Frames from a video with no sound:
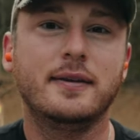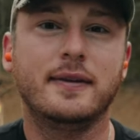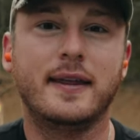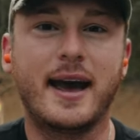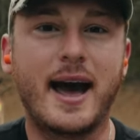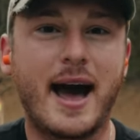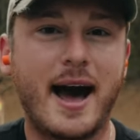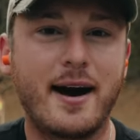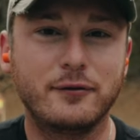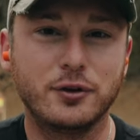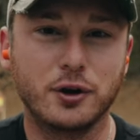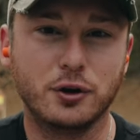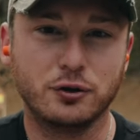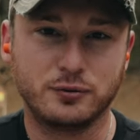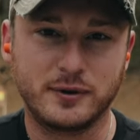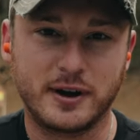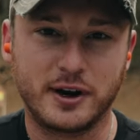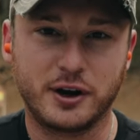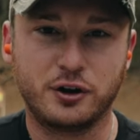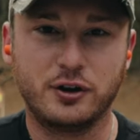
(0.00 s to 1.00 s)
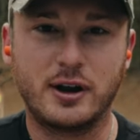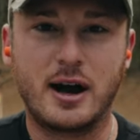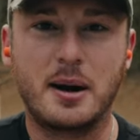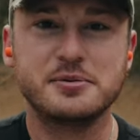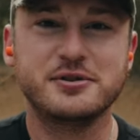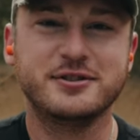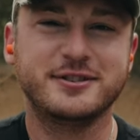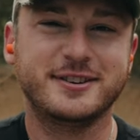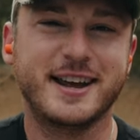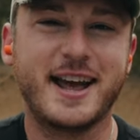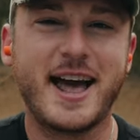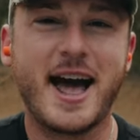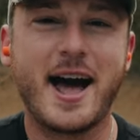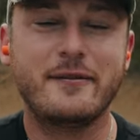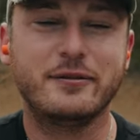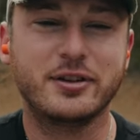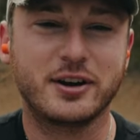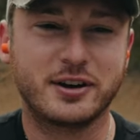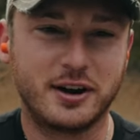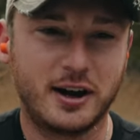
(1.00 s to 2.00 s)
They have those reticle options, they
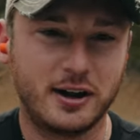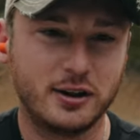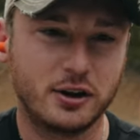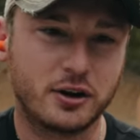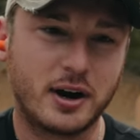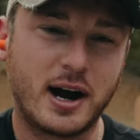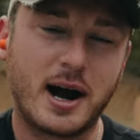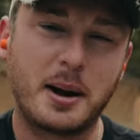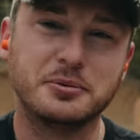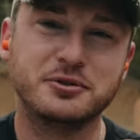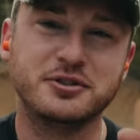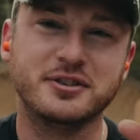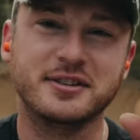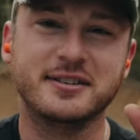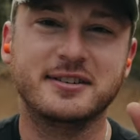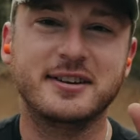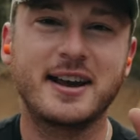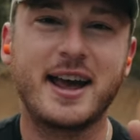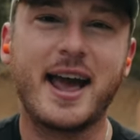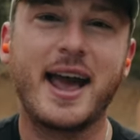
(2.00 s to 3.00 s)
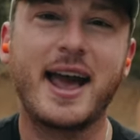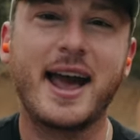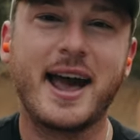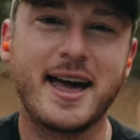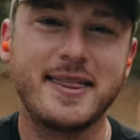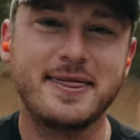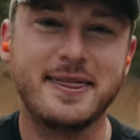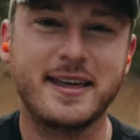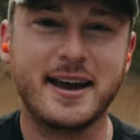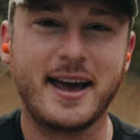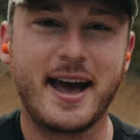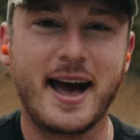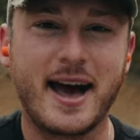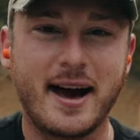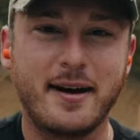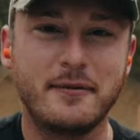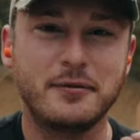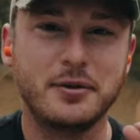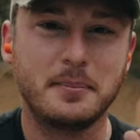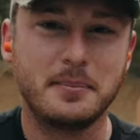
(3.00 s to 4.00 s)
have the color options, and they
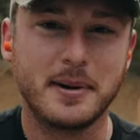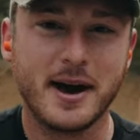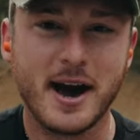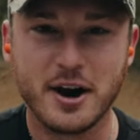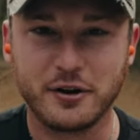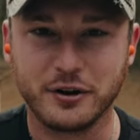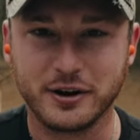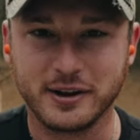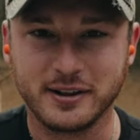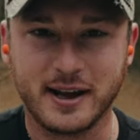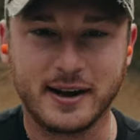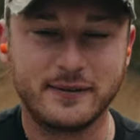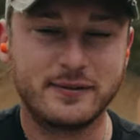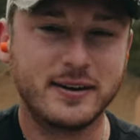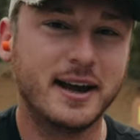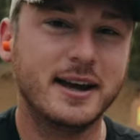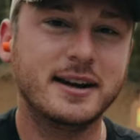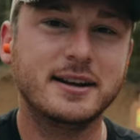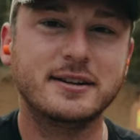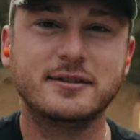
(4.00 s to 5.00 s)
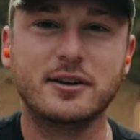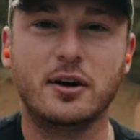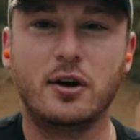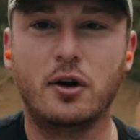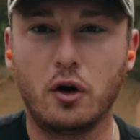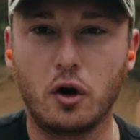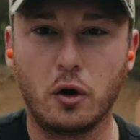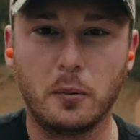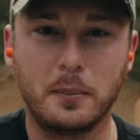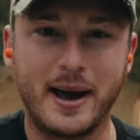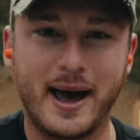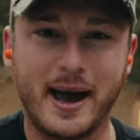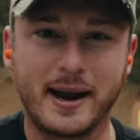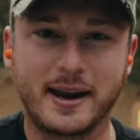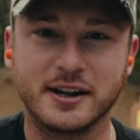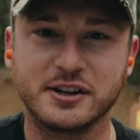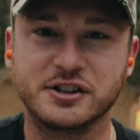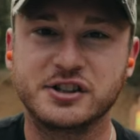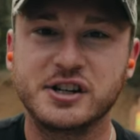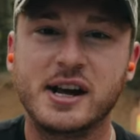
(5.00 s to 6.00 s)
have the battery life. It is the whole
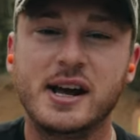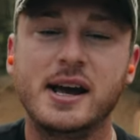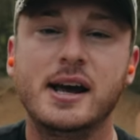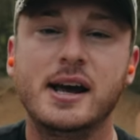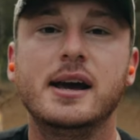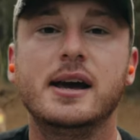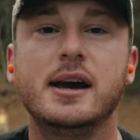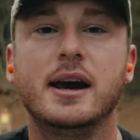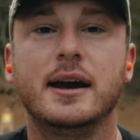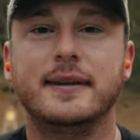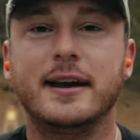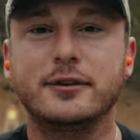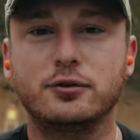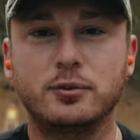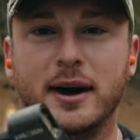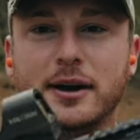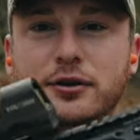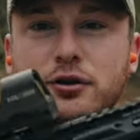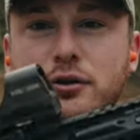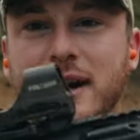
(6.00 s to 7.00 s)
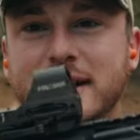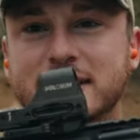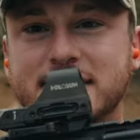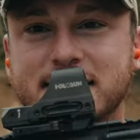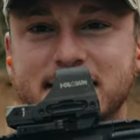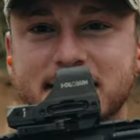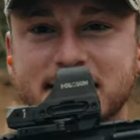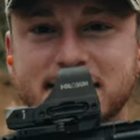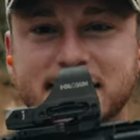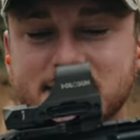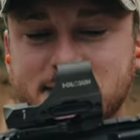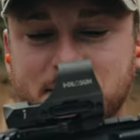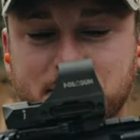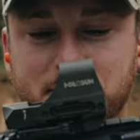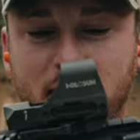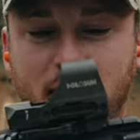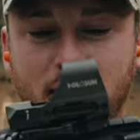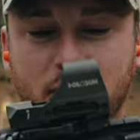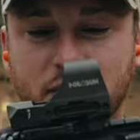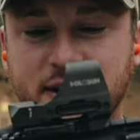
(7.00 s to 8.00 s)
package. And that's why I do not see this as a
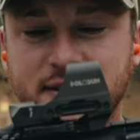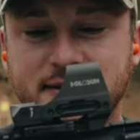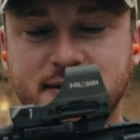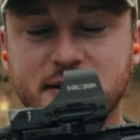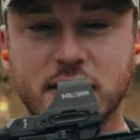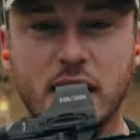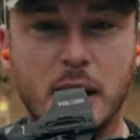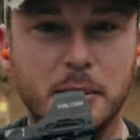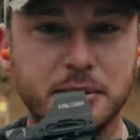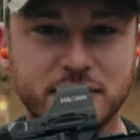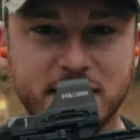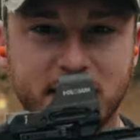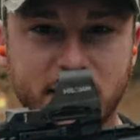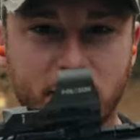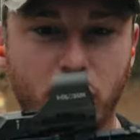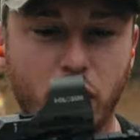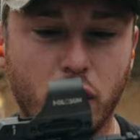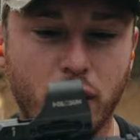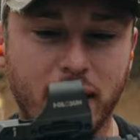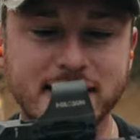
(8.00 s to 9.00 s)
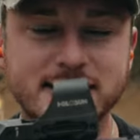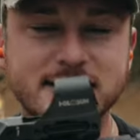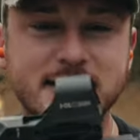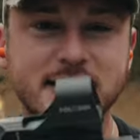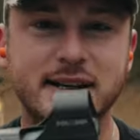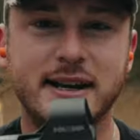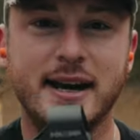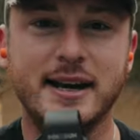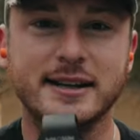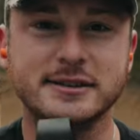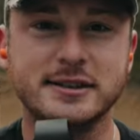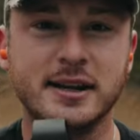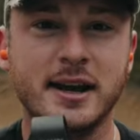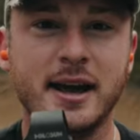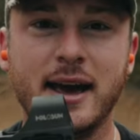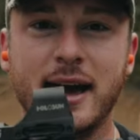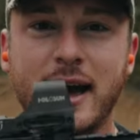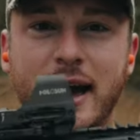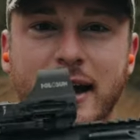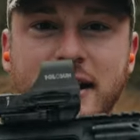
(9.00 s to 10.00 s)
poverty tier option at all. I see it as
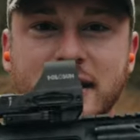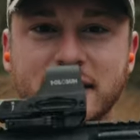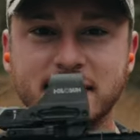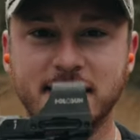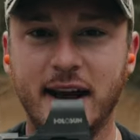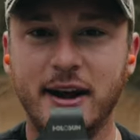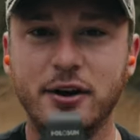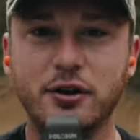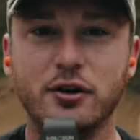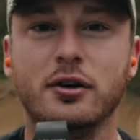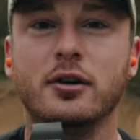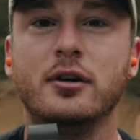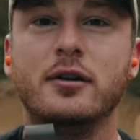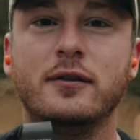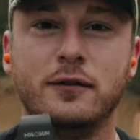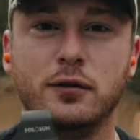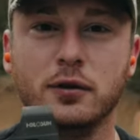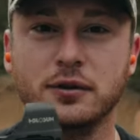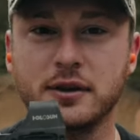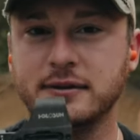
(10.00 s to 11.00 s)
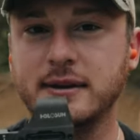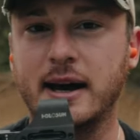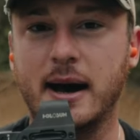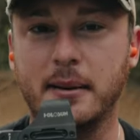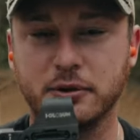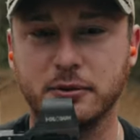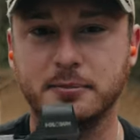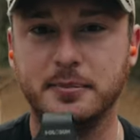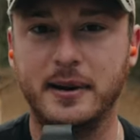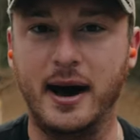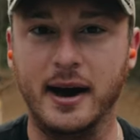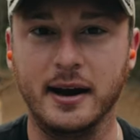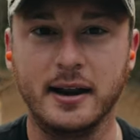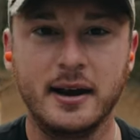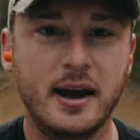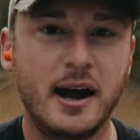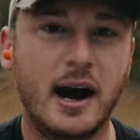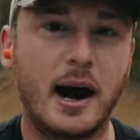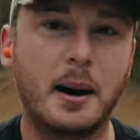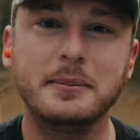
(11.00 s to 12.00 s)
a contender for the top spot.
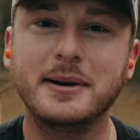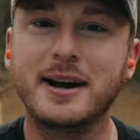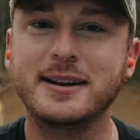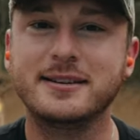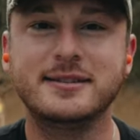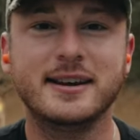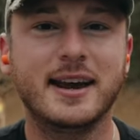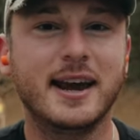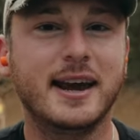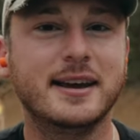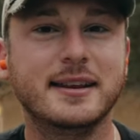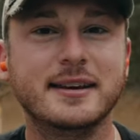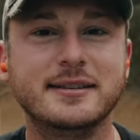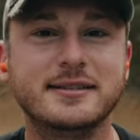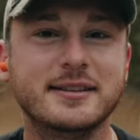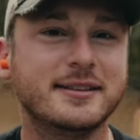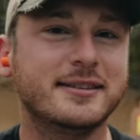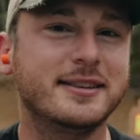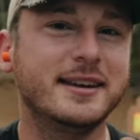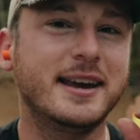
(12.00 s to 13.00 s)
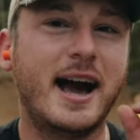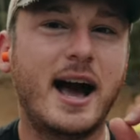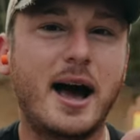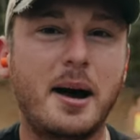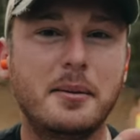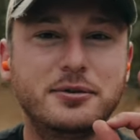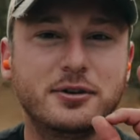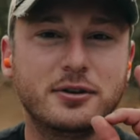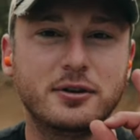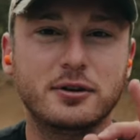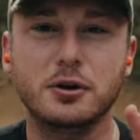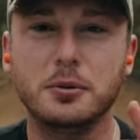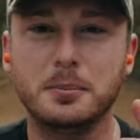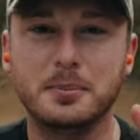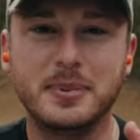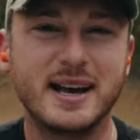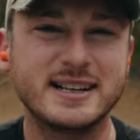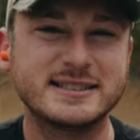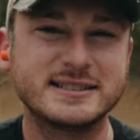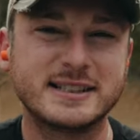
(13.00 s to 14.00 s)
I'm not saying this is the
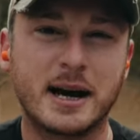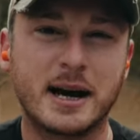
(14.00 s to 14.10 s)
absolute best.